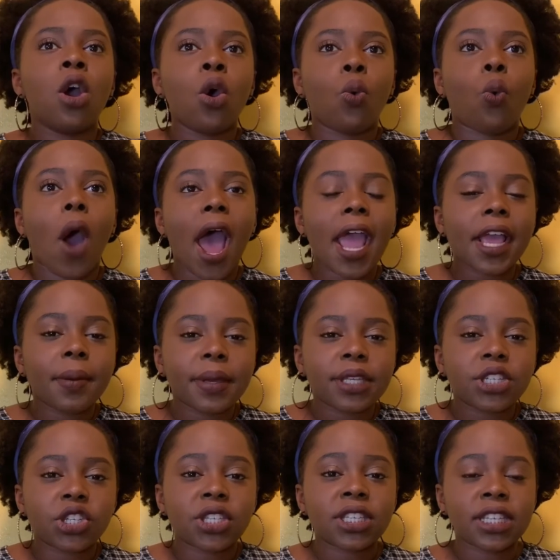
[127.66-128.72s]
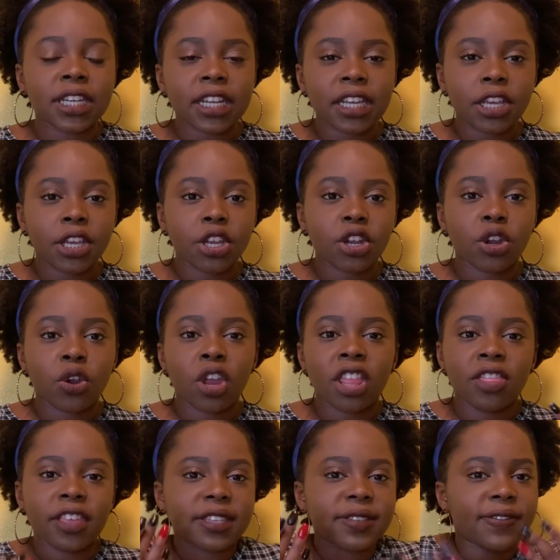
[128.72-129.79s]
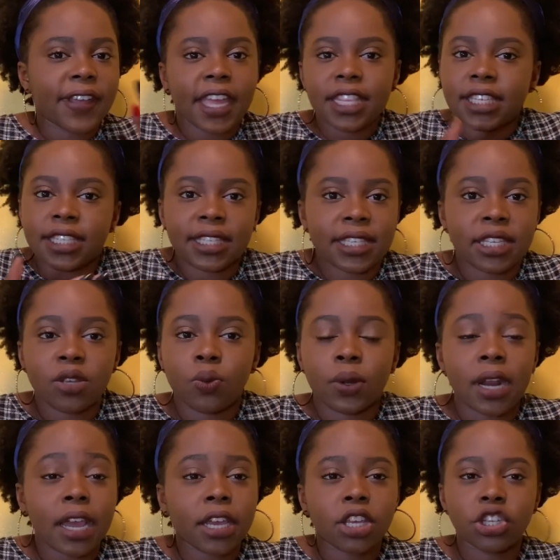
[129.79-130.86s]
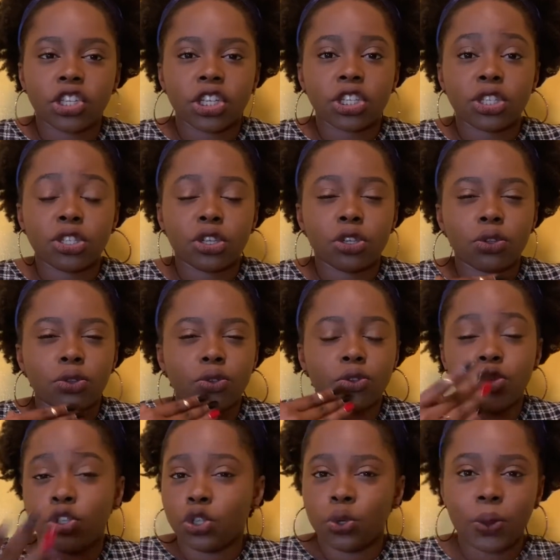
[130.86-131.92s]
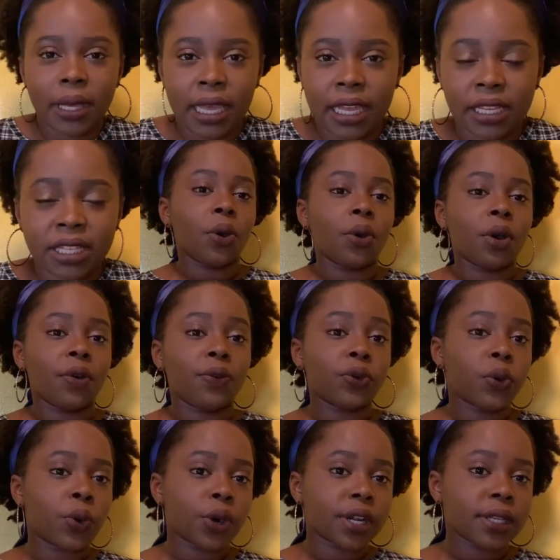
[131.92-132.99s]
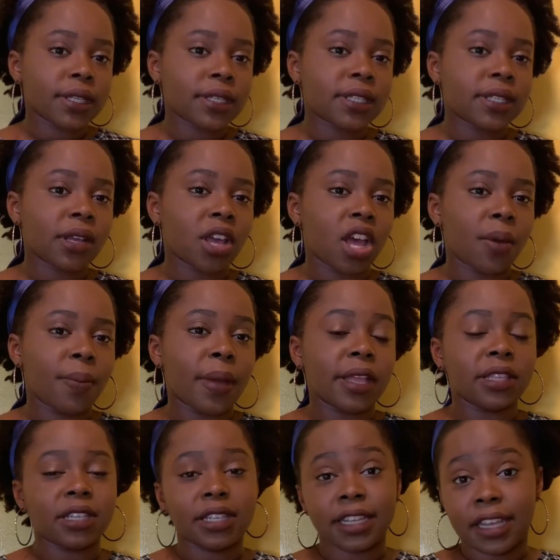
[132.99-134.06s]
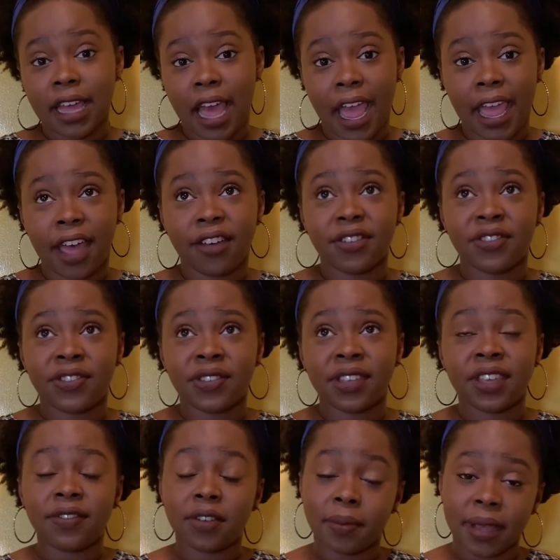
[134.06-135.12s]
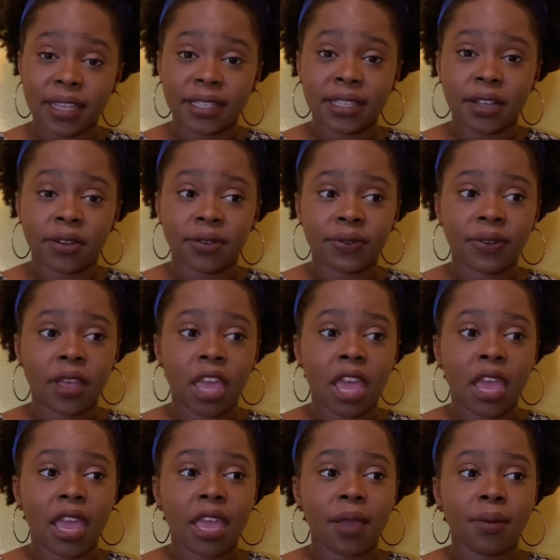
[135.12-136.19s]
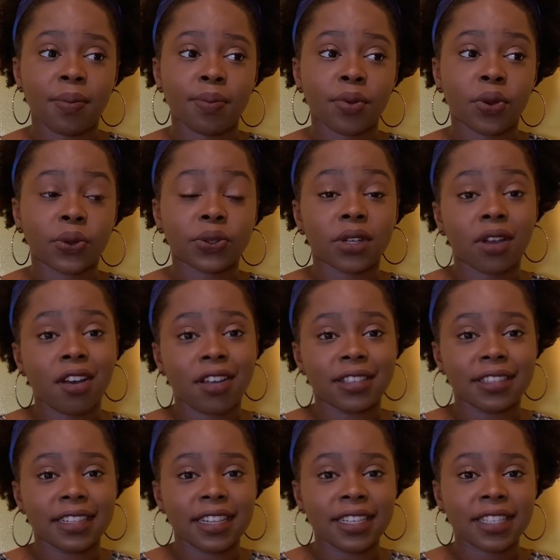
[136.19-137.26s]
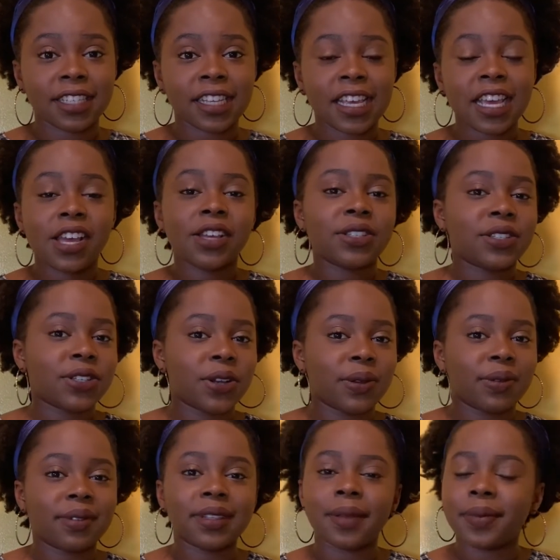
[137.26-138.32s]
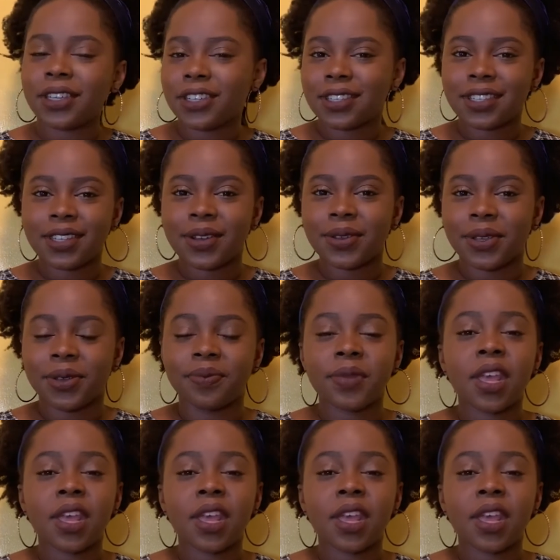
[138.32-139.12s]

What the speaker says: why am I just sitting here in this fantasy when I could just do it? Of course, mentally, I have given myself a pros and cons list. So let me just tell you.